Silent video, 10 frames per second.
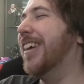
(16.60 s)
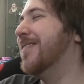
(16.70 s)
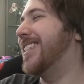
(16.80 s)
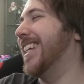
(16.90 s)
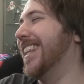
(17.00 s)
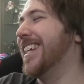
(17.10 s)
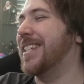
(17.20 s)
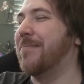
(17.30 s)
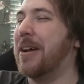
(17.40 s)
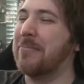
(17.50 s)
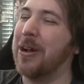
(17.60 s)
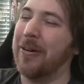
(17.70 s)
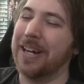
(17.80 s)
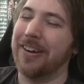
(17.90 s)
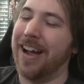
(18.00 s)
I've seen this meme
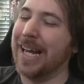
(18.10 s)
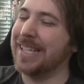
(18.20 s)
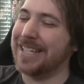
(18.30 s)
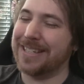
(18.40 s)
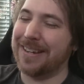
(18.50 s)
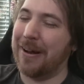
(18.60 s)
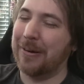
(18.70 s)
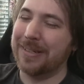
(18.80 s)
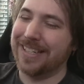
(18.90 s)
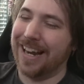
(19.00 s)
going around. It's so